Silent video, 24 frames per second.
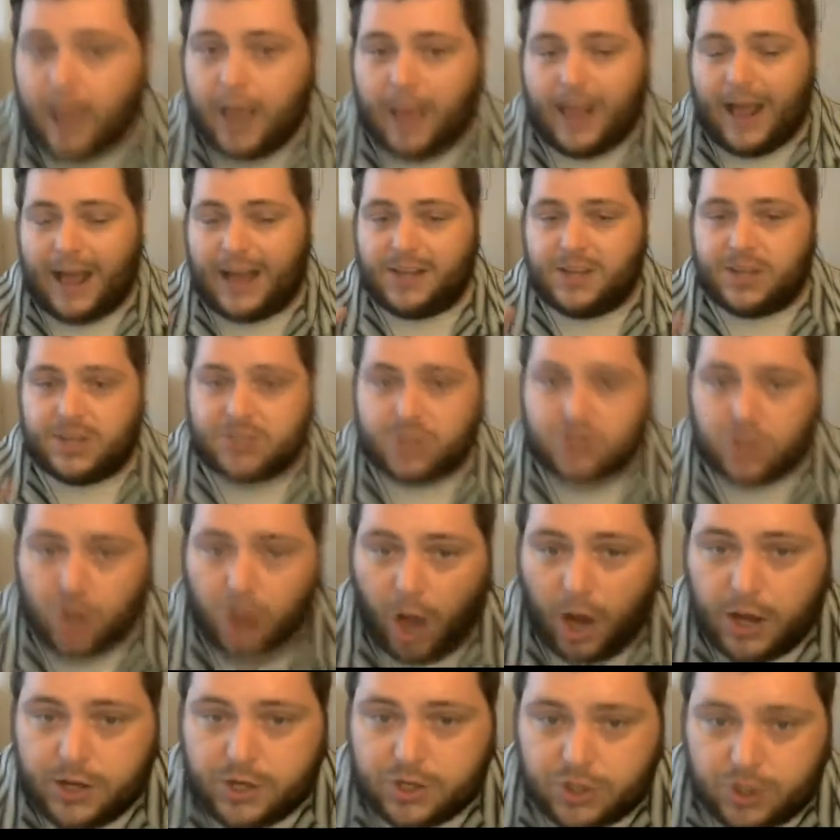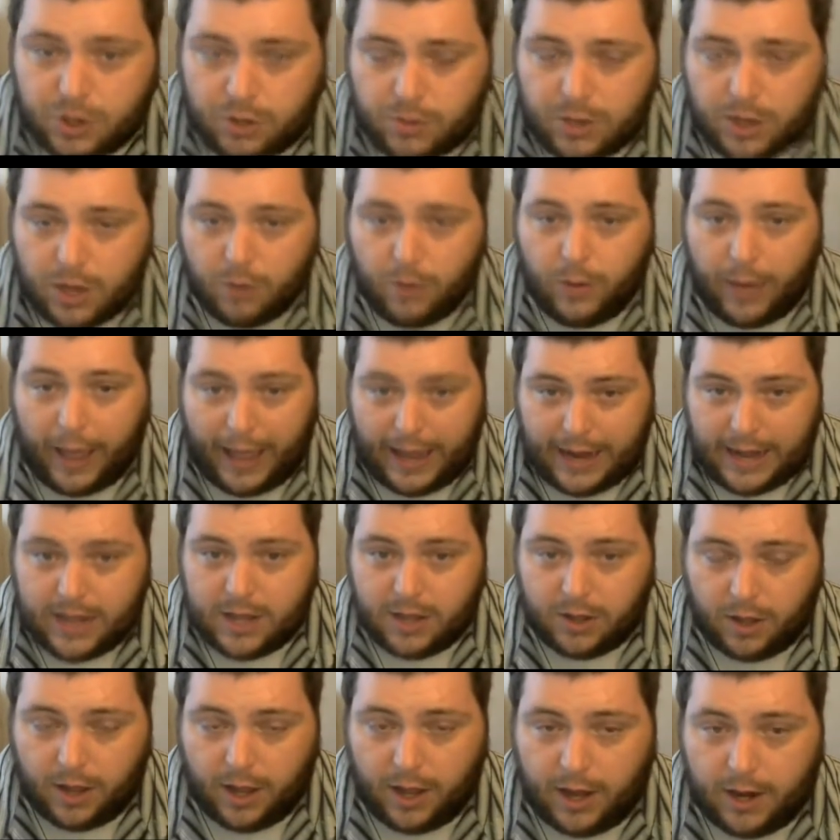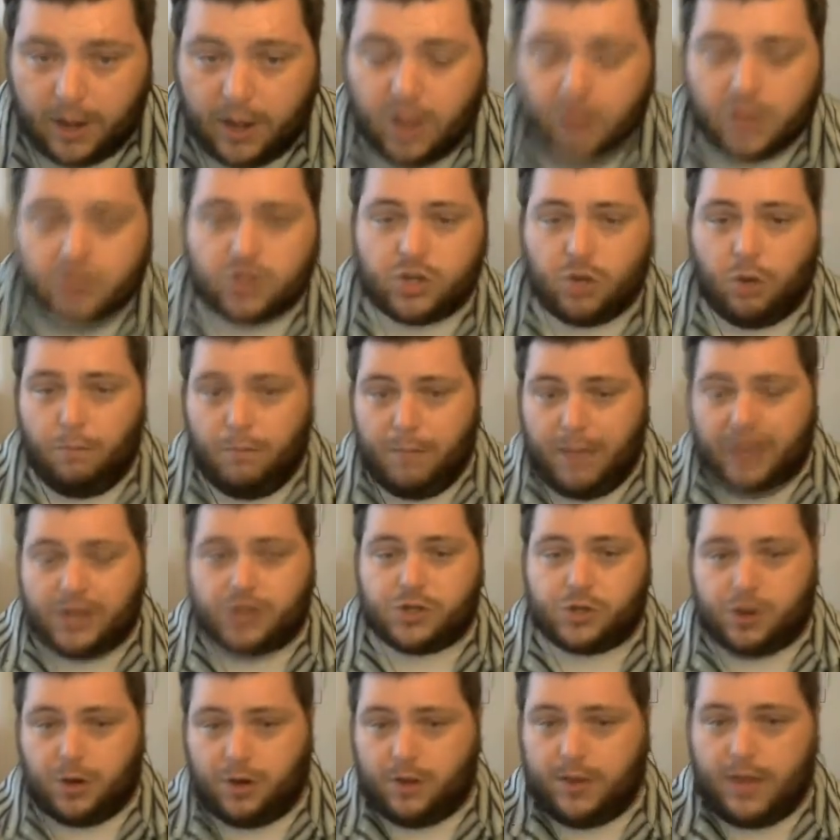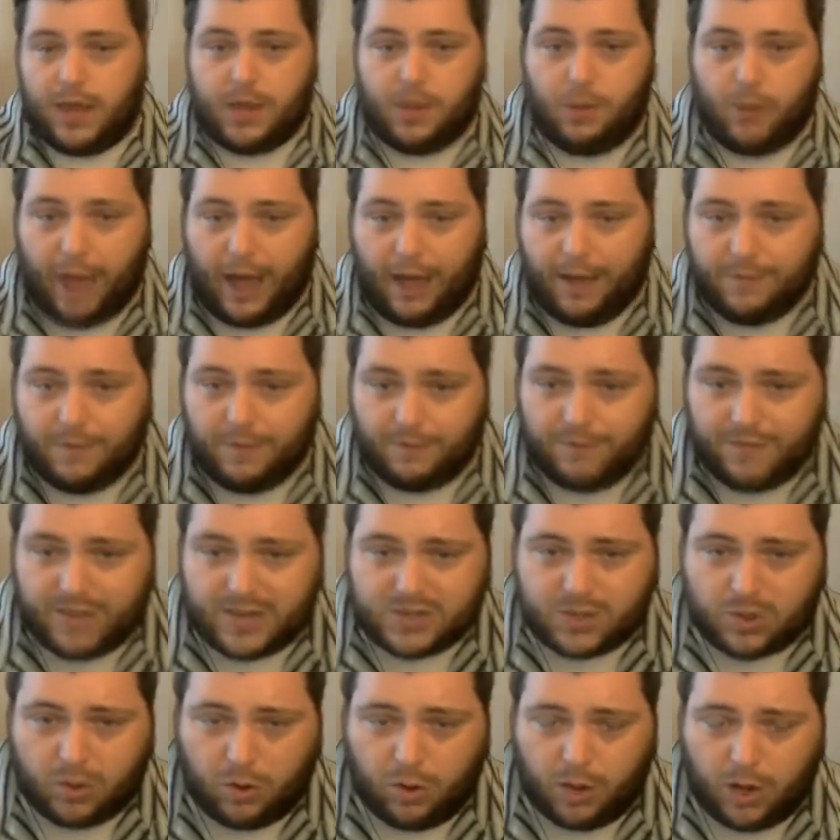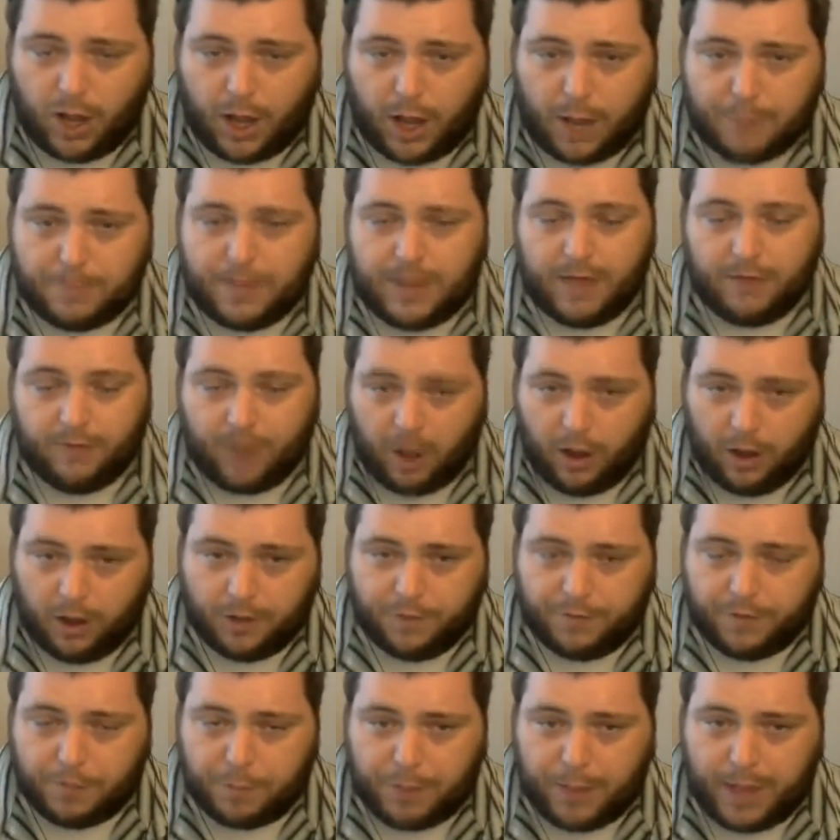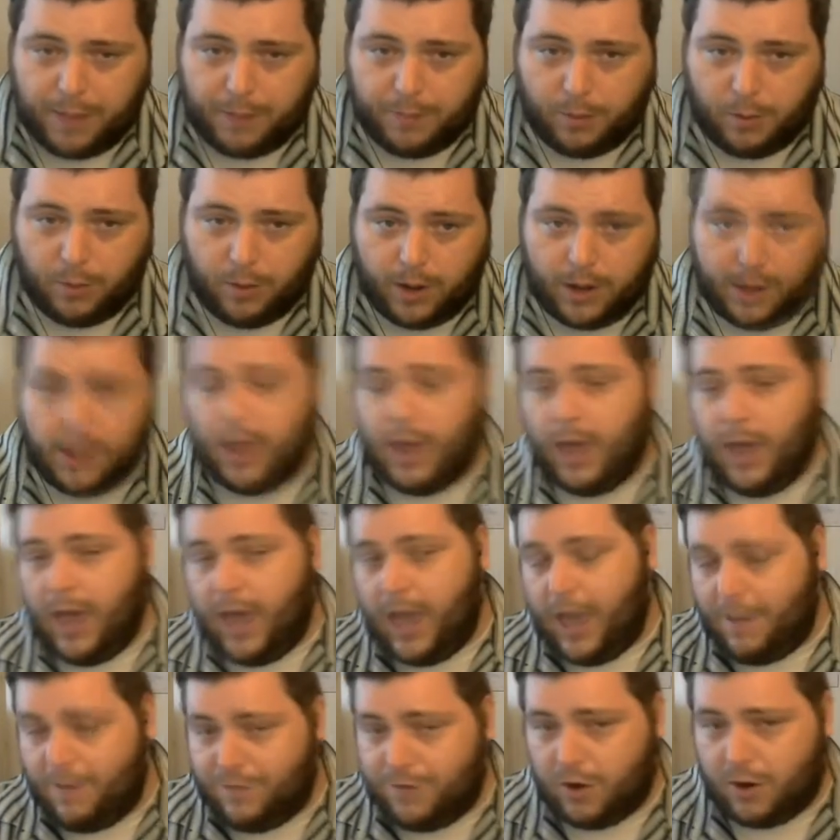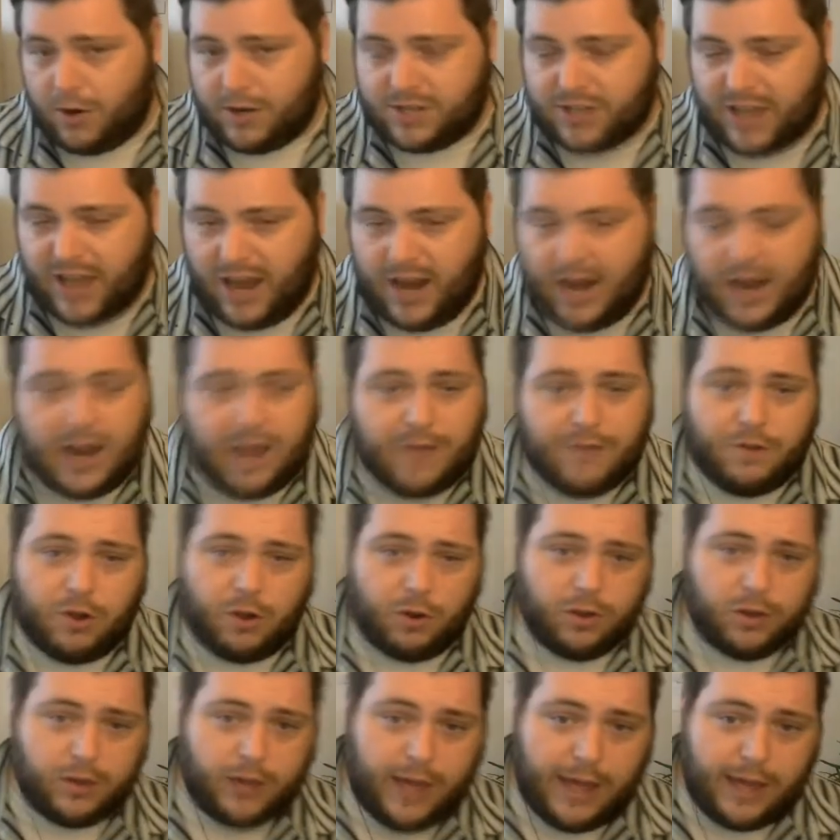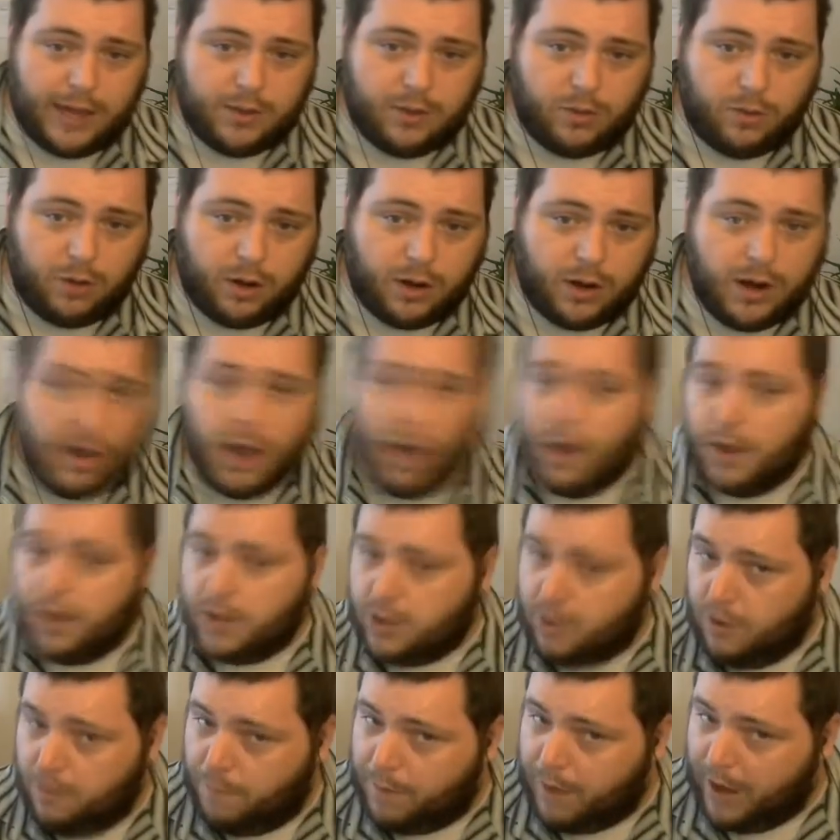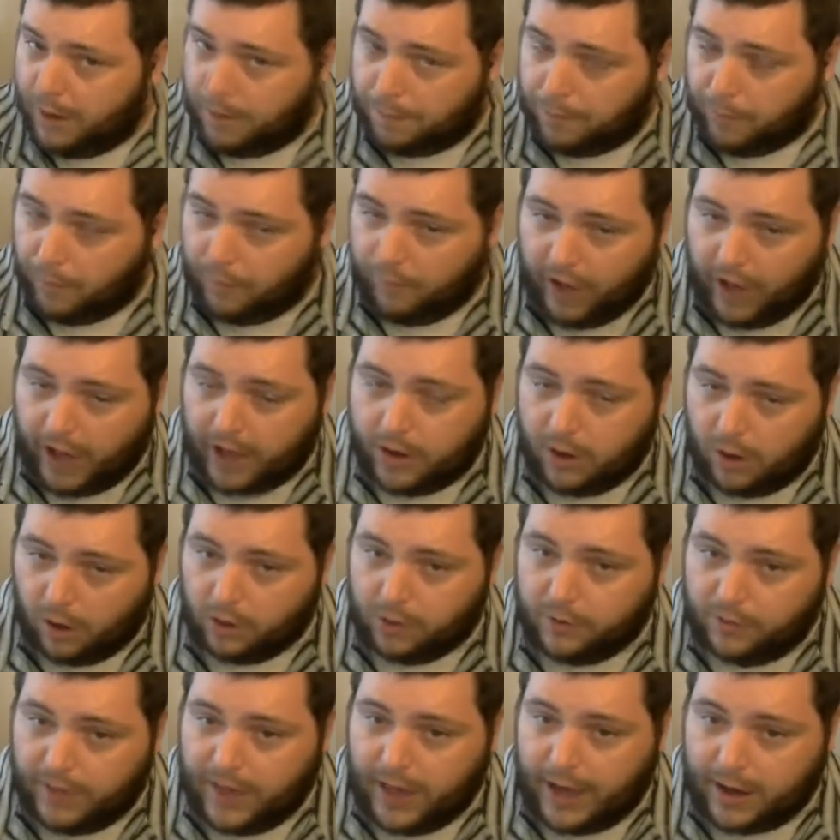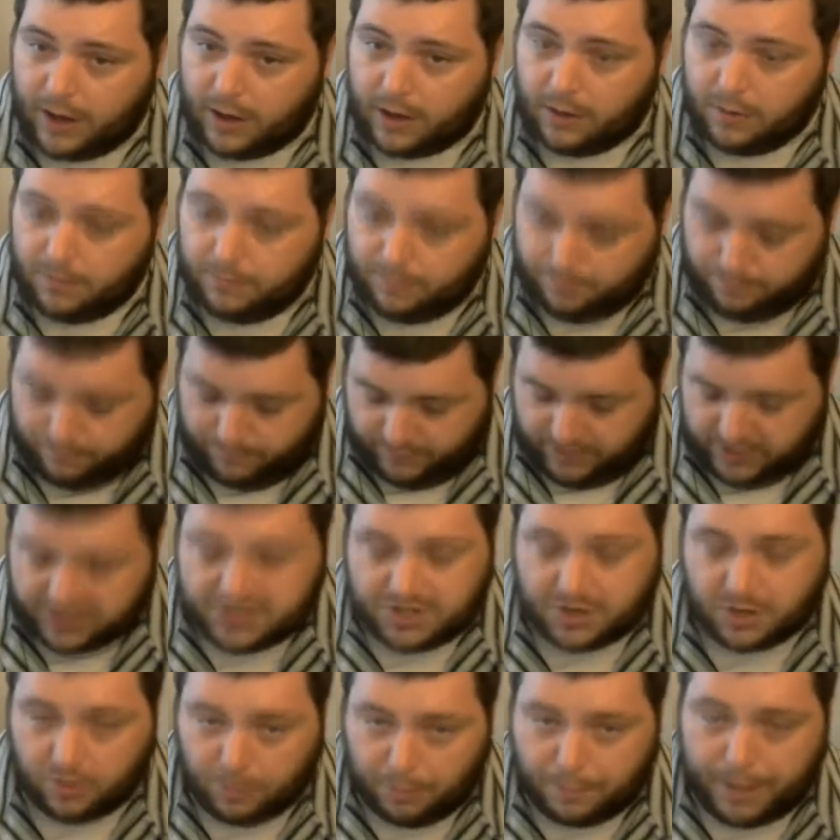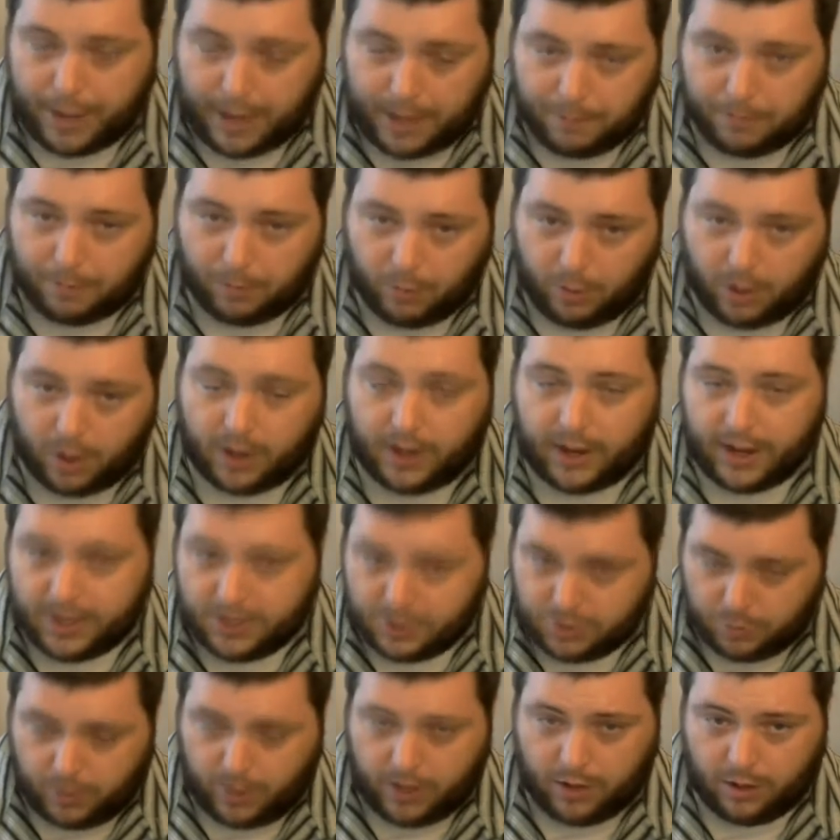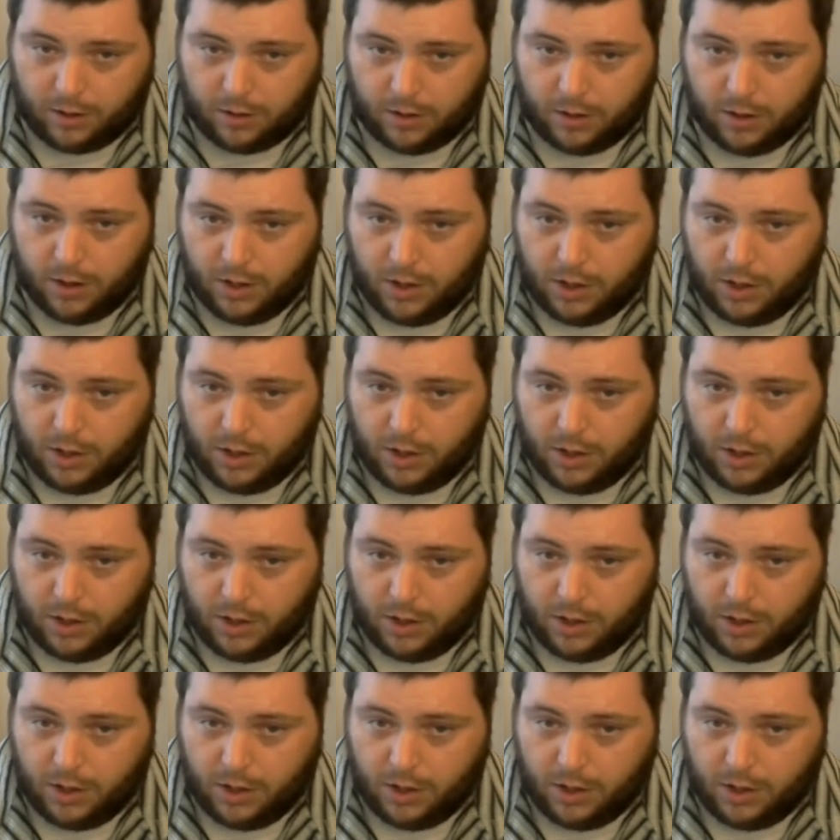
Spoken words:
That does not do you any good. So make sure that you have a physical copy of all of your paperwork. If you're a tenant, if you're a landlord, you better provide all of that physical paperwork as well.